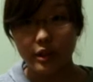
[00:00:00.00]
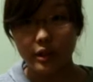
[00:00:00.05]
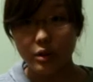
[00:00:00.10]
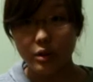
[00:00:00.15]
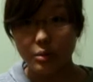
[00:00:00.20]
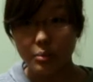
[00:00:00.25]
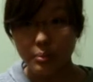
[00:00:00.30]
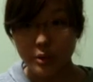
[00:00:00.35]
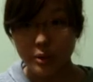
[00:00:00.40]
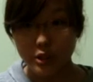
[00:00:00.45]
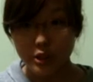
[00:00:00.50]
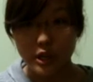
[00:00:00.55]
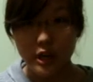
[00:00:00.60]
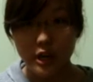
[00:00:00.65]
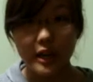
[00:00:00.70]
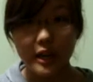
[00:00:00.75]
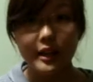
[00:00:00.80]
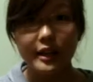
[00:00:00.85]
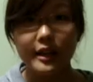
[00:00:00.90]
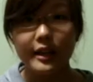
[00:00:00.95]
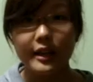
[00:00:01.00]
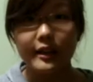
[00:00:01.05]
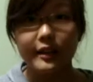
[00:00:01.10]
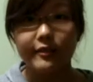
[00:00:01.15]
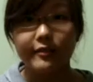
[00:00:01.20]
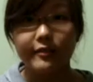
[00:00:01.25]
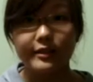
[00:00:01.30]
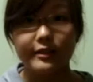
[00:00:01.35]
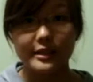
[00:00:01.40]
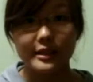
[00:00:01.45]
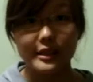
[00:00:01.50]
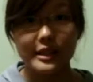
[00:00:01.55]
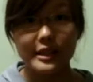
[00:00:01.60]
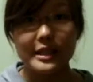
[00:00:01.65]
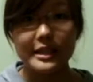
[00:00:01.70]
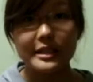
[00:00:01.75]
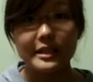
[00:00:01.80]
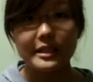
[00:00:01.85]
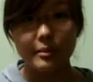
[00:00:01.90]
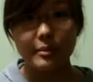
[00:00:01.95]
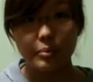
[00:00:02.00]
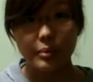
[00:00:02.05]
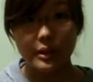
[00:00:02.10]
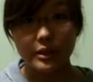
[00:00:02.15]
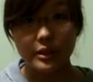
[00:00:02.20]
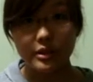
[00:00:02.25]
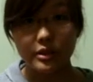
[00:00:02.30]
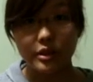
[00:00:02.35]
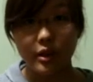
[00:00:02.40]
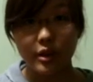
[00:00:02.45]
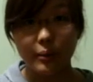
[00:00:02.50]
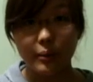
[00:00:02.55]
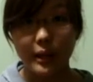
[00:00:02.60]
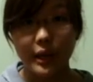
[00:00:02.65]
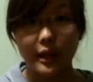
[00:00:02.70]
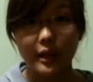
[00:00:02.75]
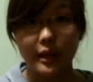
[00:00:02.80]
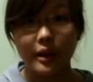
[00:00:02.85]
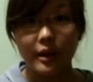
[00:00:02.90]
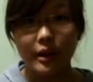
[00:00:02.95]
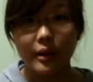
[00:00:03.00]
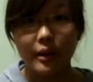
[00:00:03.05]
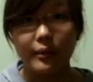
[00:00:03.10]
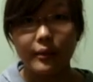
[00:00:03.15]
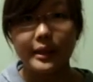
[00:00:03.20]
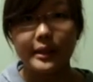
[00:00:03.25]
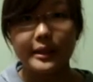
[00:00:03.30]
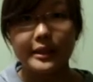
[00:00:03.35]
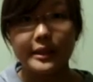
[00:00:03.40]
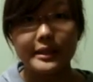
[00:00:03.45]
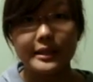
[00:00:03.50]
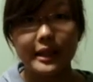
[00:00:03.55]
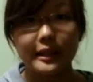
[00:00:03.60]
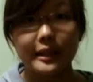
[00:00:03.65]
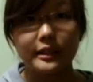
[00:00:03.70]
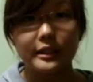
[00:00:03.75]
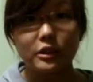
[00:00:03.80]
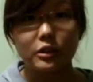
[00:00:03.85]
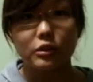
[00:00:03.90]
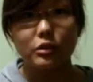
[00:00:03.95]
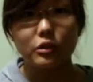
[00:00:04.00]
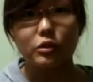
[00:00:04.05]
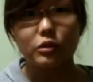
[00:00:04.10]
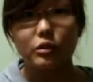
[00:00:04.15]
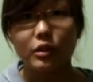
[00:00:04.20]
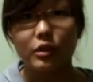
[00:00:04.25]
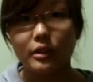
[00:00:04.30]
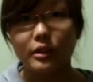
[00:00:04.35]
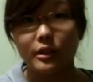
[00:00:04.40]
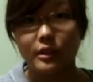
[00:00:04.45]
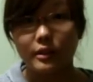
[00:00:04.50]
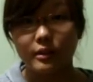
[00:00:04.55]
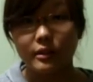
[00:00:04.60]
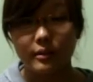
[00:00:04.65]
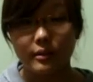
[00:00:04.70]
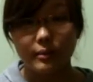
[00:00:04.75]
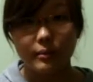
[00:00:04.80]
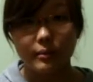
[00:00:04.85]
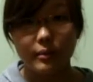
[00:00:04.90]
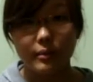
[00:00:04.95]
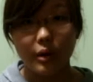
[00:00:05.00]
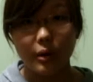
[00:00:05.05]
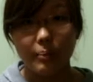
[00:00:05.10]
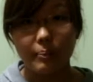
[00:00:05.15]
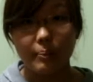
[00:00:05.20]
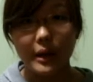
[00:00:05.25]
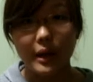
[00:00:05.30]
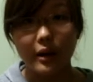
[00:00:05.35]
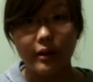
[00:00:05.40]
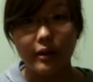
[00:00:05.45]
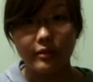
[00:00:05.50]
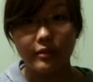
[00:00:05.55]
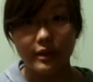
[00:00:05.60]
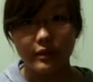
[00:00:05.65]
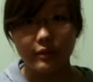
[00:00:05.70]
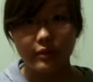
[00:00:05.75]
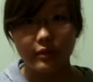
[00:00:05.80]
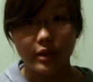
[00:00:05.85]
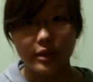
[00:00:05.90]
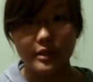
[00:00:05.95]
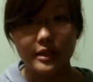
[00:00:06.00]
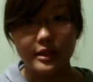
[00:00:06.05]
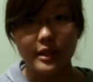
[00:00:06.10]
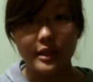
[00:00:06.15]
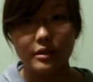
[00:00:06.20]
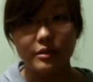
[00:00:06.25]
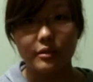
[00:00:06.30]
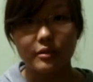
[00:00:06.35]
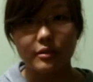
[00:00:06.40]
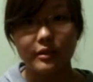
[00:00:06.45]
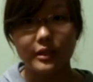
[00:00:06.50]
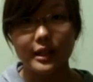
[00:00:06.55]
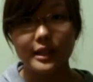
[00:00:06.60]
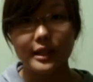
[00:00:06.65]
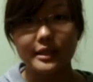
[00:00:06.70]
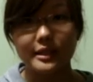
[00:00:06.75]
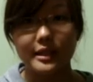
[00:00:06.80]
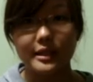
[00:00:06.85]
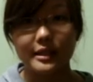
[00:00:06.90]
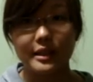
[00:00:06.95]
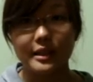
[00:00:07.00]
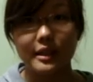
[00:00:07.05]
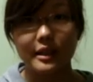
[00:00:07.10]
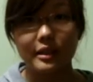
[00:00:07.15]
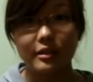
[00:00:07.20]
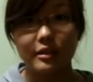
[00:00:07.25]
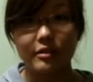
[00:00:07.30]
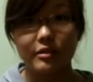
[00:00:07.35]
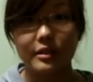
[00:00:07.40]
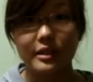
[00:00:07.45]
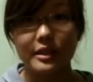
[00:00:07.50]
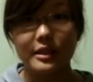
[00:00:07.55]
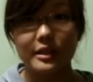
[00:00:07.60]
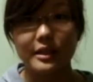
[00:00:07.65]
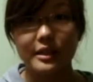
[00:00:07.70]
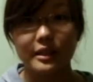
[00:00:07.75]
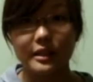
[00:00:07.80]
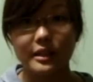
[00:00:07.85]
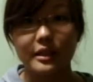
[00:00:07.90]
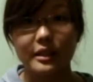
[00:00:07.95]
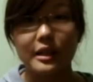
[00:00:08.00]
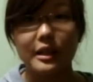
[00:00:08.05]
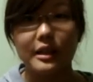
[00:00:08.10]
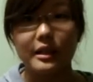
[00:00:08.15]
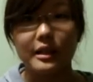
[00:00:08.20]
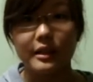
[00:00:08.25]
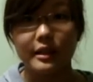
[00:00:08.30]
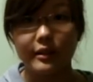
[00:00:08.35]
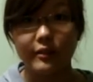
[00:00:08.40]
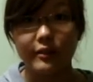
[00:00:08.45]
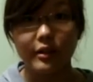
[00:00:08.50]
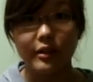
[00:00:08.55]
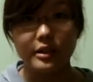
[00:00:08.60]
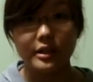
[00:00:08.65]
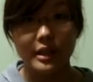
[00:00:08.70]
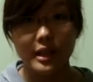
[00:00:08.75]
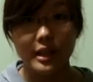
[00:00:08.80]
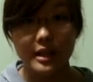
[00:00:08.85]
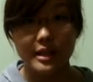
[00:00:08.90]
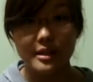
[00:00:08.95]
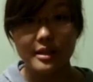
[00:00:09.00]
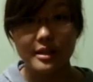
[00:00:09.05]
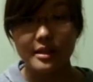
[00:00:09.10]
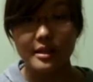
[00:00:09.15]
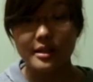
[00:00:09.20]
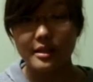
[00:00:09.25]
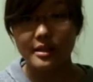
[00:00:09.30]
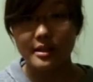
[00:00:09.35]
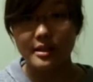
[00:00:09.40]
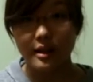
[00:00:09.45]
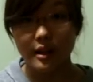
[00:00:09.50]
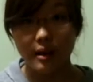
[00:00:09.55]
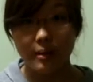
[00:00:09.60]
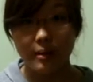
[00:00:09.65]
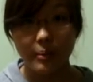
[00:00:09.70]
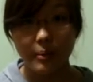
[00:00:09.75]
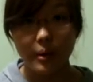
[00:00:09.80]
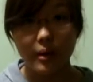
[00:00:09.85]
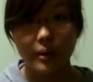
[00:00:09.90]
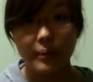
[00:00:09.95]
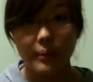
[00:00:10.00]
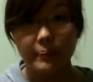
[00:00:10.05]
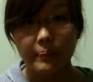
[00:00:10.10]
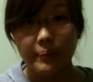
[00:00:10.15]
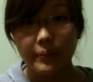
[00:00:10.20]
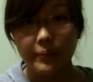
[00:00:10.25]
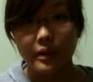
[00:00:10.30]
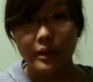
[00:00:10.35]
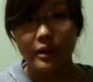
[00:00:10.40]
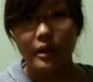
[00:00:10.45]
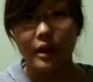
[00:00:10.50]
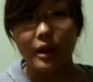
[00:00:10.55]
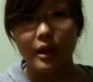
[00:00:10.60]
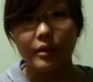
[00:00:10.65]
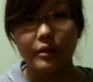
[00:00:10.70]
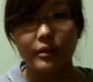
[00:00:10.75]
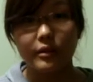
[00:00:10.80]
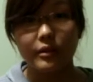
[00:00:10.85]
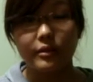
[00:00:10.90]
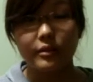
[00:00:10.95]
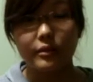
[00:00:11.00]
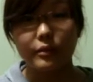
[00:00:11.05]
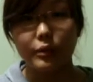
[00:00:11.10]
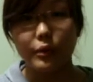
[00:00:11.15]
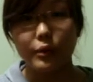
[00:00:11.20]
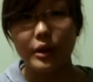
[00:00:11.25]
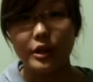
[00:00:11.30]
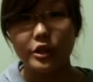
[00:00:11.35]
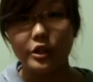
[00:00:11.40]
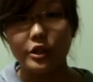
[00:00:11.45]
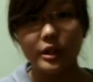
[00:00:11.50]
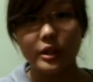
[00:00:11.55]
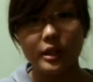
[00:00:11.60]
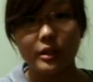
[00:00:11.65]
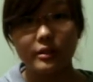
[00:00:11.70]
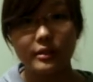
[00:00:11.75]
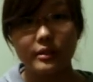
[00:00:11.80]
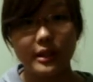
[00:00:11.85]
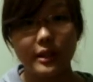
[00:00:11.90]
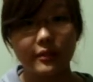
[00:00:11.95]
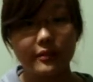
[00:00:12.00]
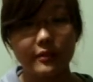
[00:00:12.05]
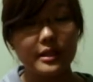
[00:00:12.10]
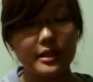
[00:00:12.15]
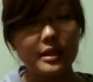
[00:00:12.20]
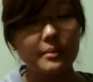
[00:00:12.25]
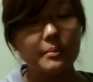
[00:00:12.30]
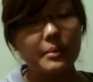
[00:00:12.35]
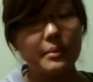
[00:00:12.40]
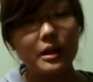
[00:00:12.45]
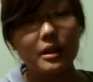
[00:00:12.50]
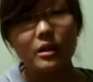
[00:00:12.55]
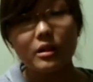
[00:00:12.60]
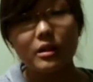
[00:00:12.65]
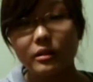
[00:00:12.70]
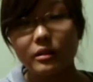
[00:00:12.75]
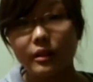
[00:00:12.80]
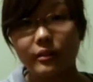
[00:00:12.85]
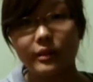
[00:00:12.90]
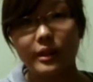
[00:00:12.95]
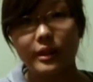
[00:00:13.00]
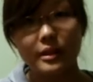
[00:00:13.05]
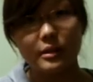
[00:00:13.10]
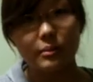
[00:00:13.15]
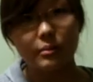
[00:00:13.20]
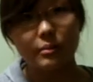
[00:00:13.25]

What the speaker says: of the whole project. Firstly is the brainstorming. We decided to do on the topic of divorce as we realized there's an increase in divorce cases in Singapore. And we question ourselves, is it because of